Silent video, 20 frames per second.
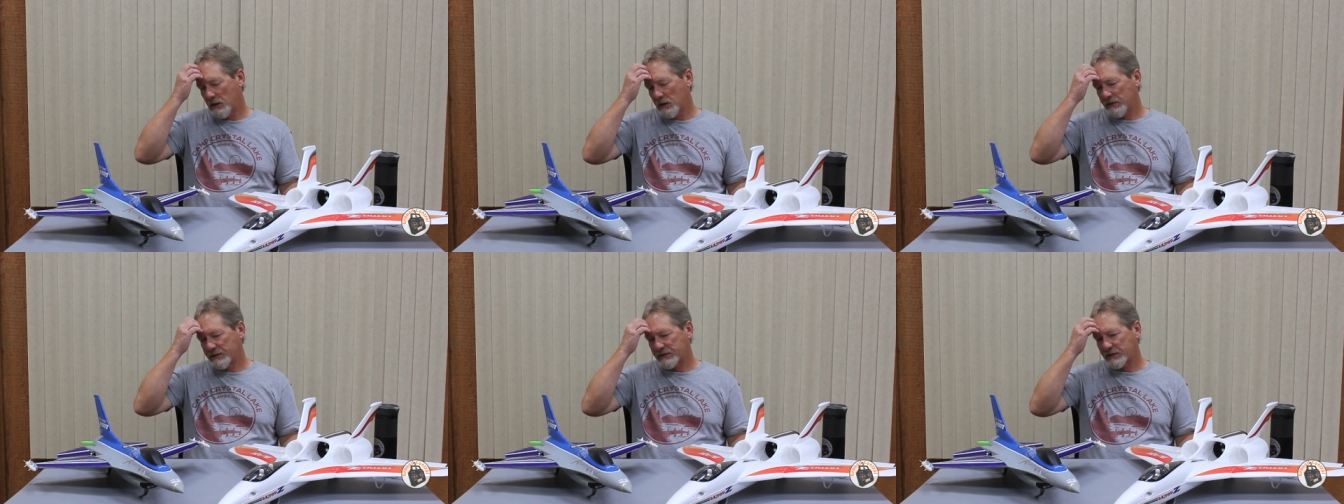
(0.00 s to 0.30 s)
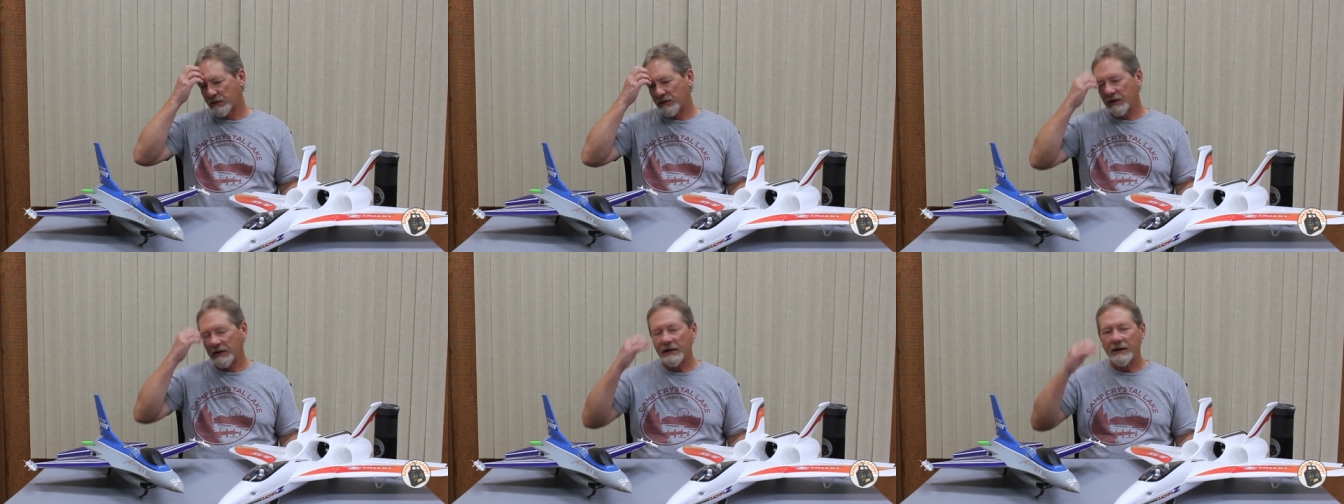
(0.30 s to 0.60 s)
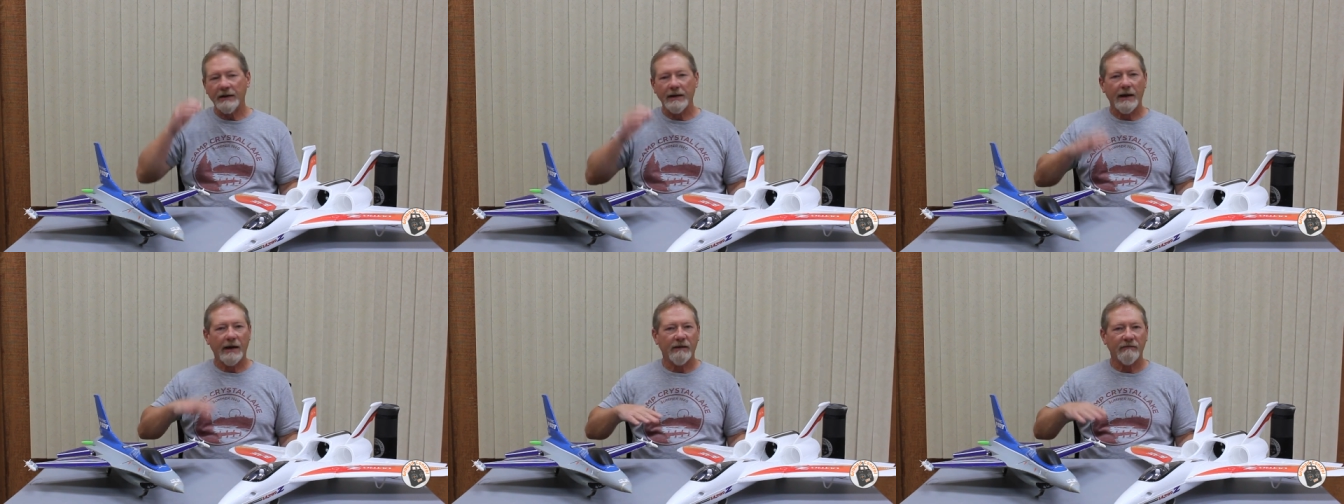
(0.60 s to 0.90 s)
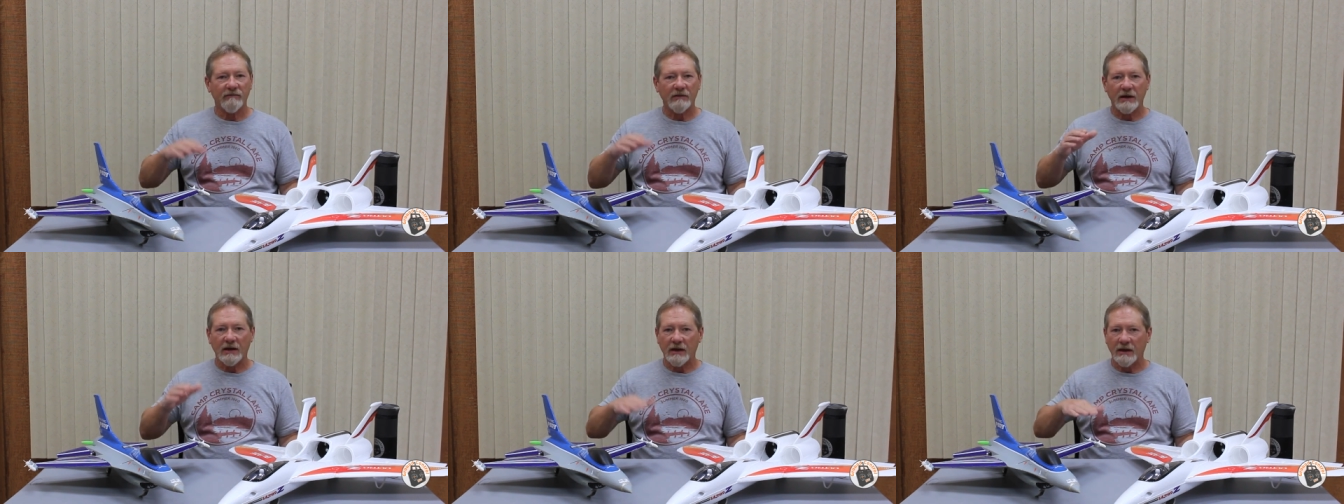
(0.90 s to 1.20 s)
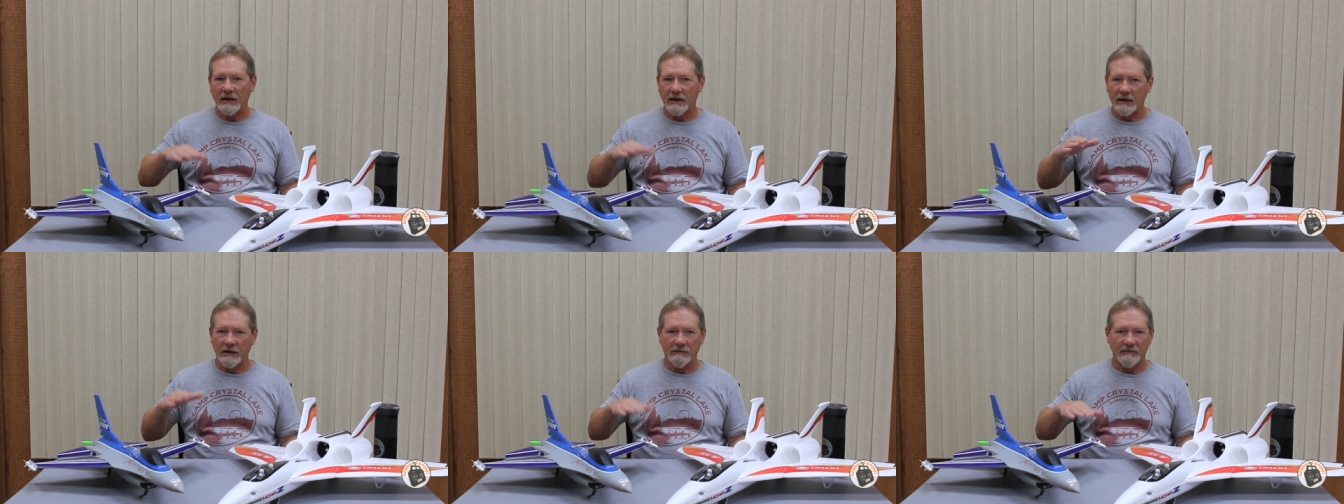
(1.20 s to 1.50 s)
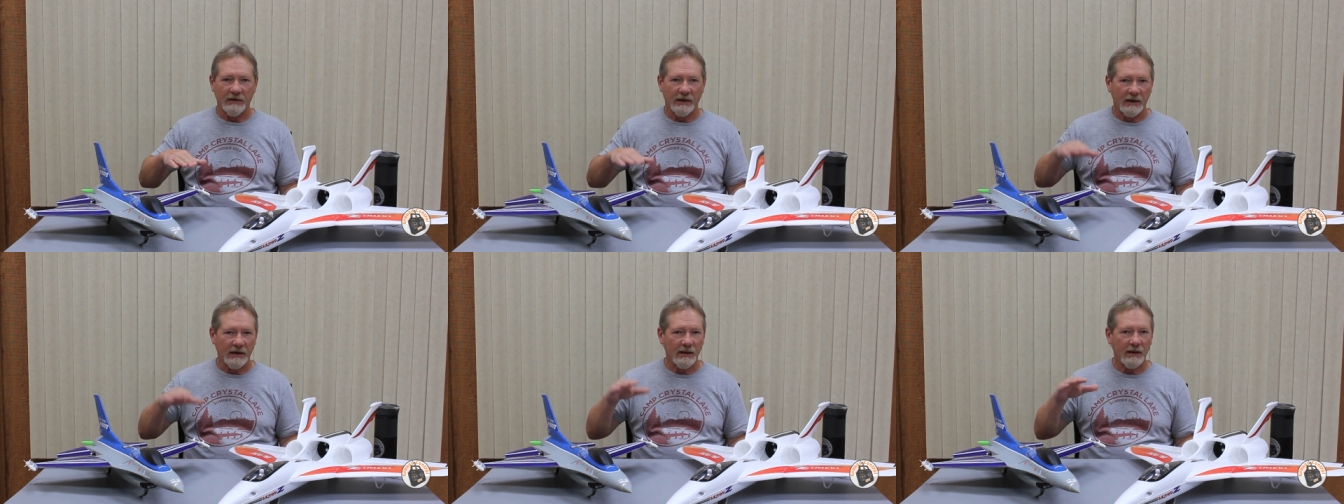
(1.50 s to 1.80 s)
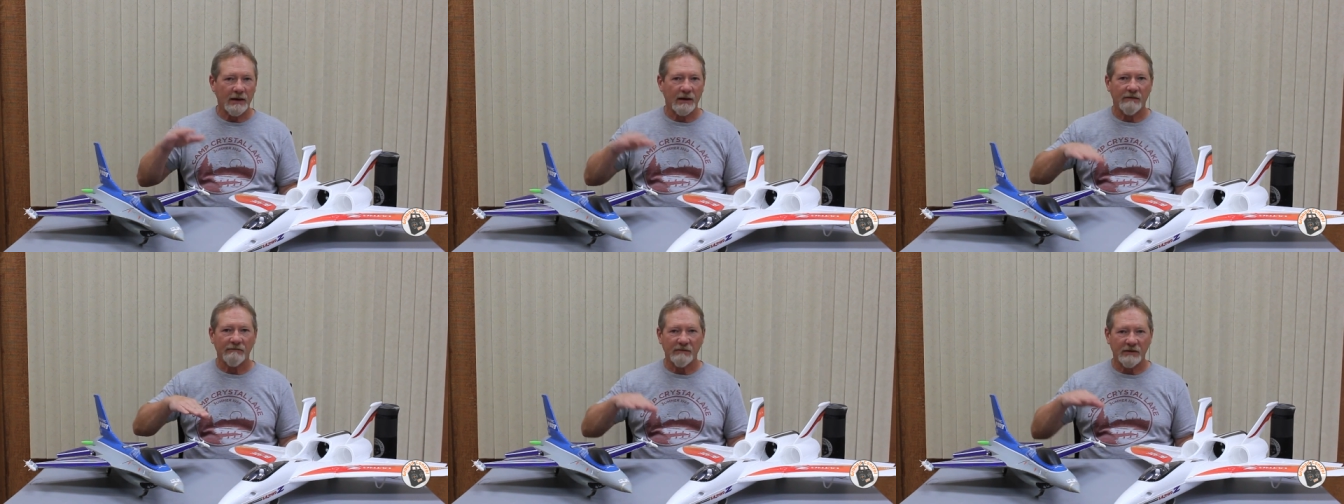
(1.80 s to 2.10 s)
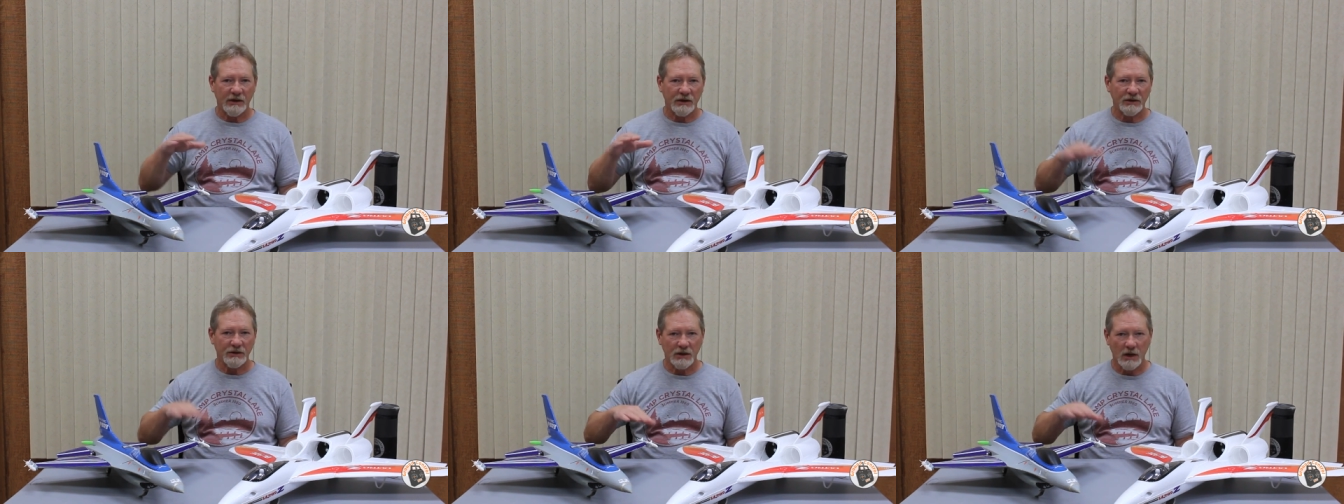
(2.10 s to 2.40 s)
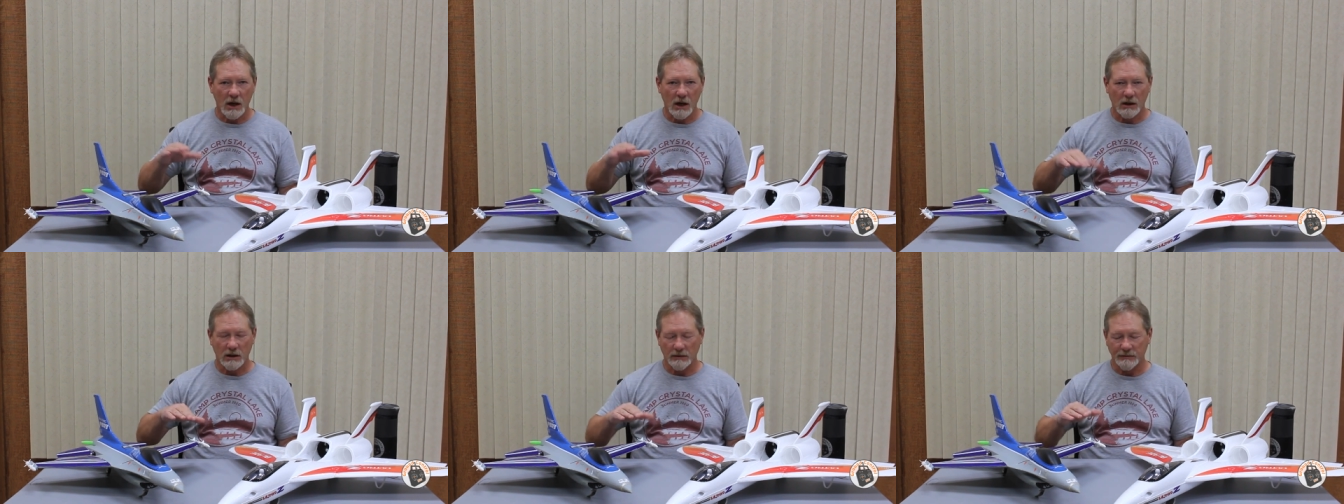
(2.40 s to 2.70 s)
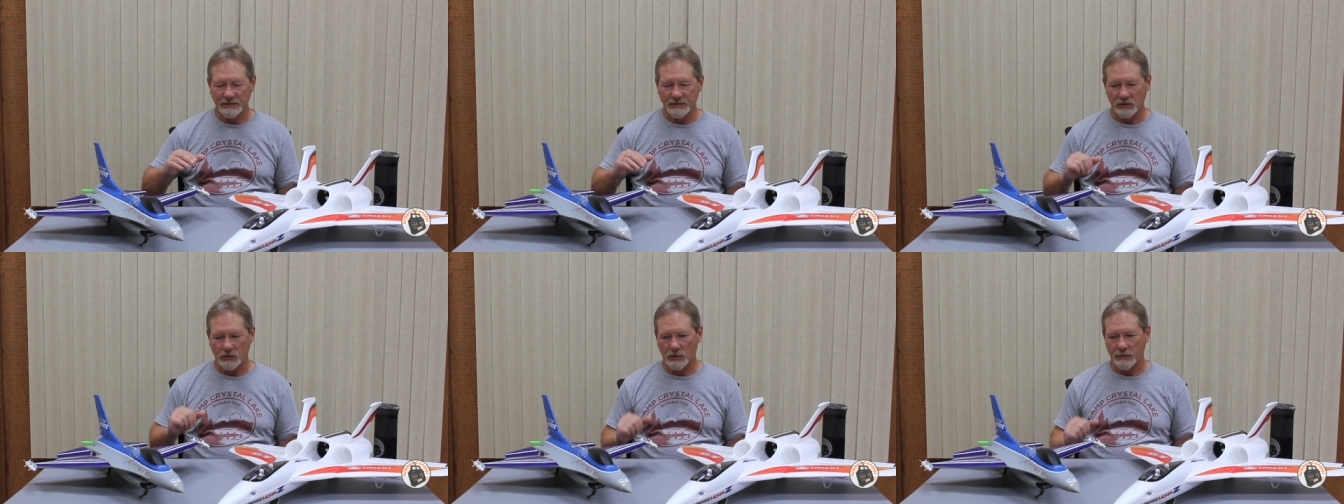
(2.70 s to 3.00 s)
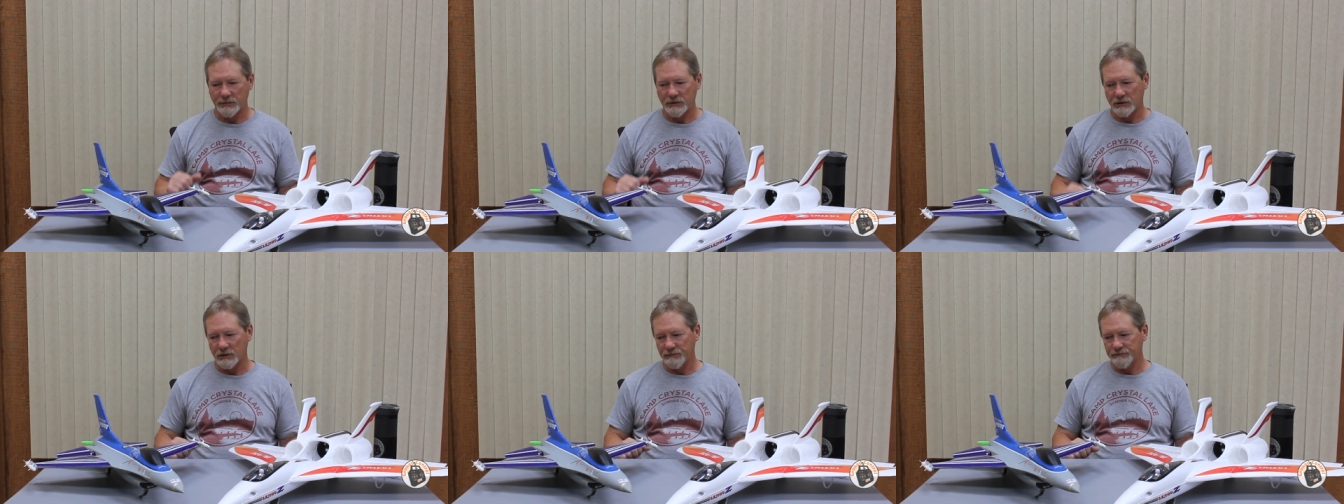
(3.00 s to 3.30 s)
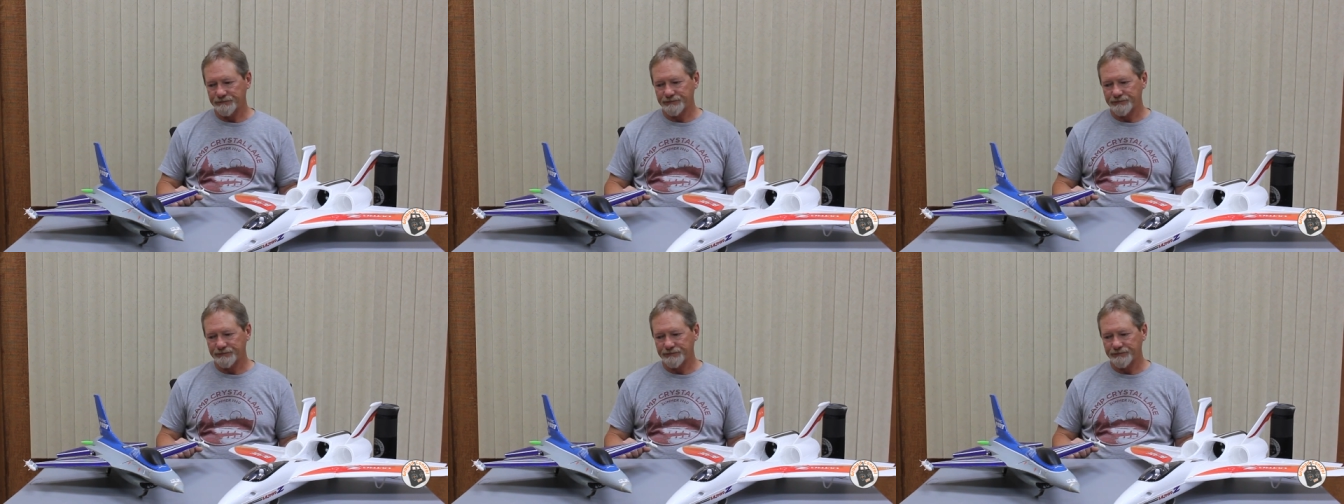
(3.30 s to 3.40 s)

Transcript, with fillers: So they didn't have any give, they didn't have any shock absorption.